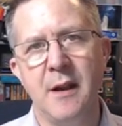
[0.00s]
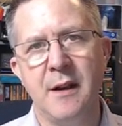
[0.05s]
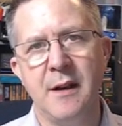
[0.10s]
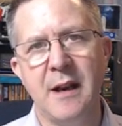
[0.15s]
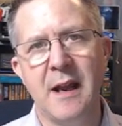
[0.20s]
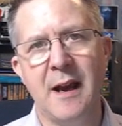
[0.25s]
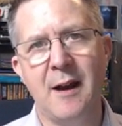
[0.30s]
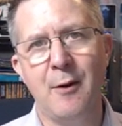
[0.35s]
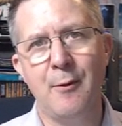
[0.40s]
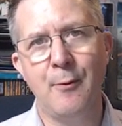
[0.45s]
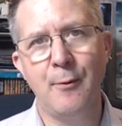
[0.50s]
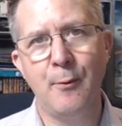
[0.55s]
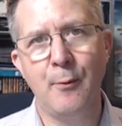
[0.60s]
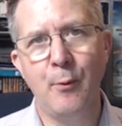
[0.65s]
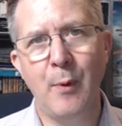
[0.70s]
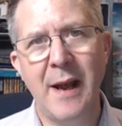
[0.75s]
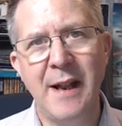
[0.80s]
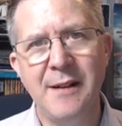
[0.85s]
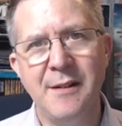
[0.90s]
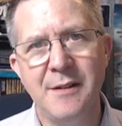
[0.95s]
Now,
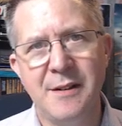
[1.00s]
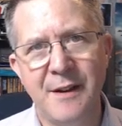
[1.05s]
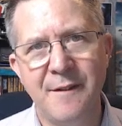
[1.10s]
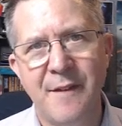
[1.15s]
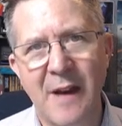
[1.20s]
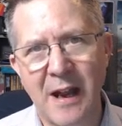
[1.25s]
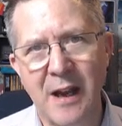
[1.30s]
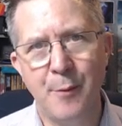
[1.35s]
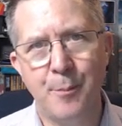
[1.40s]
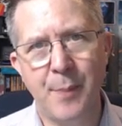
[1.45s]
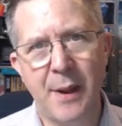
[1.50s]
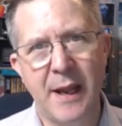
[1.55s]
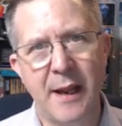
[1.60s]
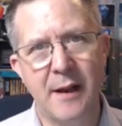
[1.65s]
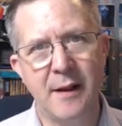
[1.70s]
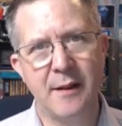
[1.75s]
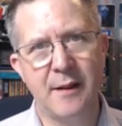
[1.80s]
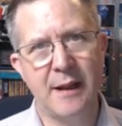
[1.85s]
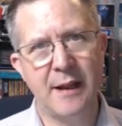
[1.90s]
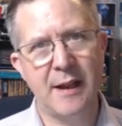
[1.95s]
when
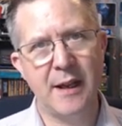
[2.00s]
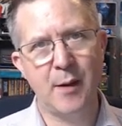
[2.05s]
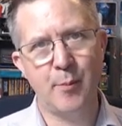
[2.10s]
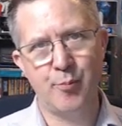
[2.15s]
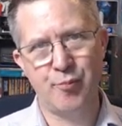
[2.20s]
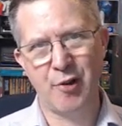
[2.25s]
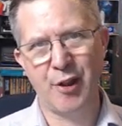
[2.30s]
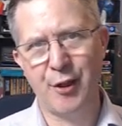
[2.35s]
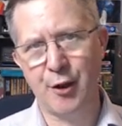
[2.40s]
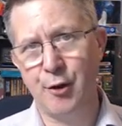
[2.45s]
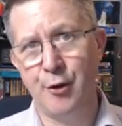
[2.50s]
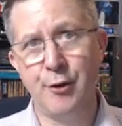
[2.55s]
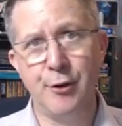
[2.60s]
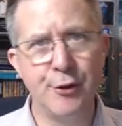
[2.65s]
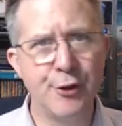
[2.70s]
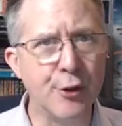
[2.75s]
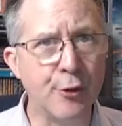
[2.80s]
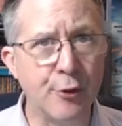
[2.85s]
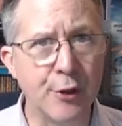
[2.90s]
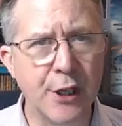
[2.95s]
developing the
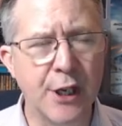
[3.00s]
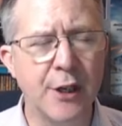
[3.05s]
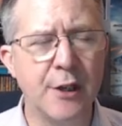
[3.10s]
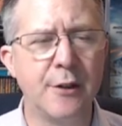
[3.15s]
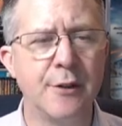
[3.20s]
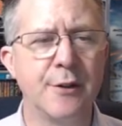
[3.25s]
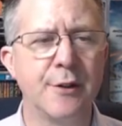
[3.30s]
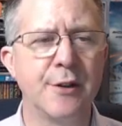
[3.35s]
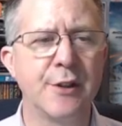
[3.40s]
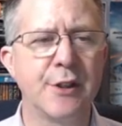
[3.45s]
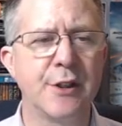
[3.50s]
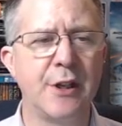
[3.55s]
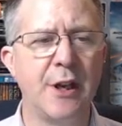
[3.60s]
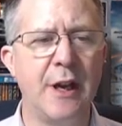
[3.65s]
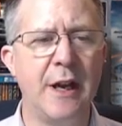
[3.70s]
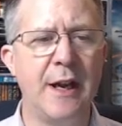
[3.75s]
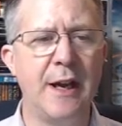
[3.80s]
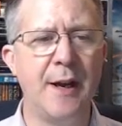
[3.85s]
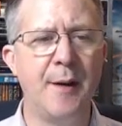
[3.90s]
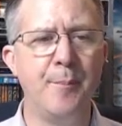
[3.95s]
brotherhoods or cults,
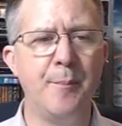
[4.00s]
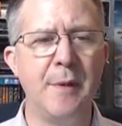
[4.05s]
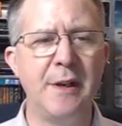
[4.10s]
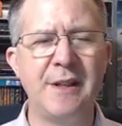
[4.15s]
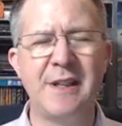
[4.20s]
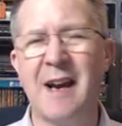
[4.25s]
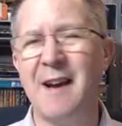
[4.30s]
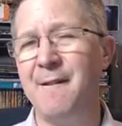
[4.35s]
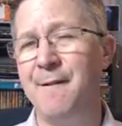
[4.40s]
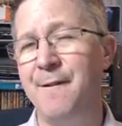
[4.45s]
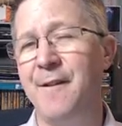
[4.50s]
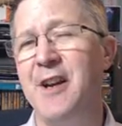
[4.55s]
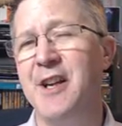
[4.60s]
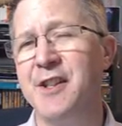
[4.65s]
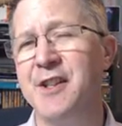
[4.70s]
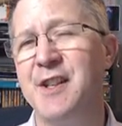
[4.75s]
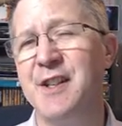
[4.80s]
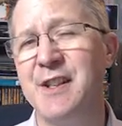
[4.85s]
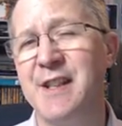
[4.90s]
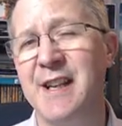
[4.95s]
um,
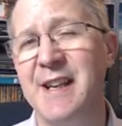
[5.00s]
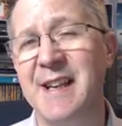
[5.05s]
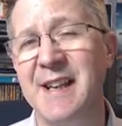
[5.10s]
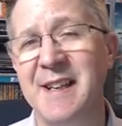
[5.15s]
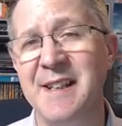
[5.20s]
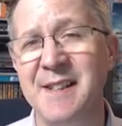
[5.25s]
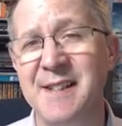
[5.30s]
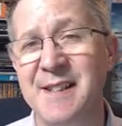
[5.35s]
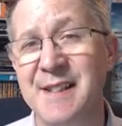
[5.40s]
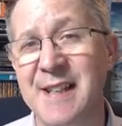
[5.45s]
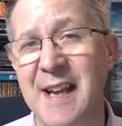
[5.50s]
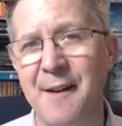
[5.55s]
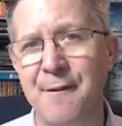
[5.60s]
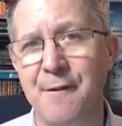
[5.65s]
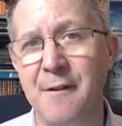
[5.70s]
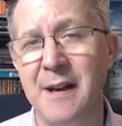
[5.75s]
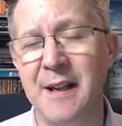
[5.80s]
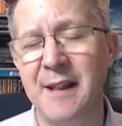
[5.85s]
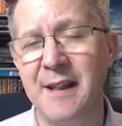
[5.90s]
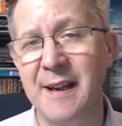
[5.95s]
diversity is
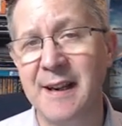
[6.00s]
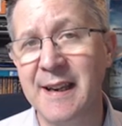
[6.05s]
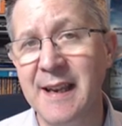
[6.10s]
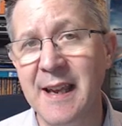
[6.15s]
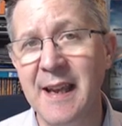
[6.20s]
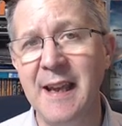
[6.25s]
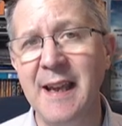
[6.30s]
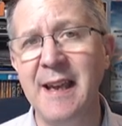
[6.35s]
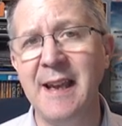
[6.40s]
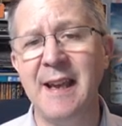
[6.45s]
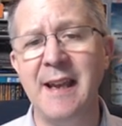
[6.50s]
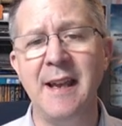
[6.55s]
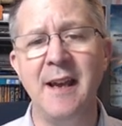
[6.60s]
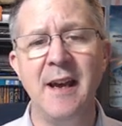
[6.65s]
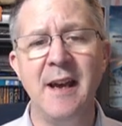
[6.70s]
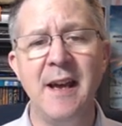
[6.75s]
definitely the key.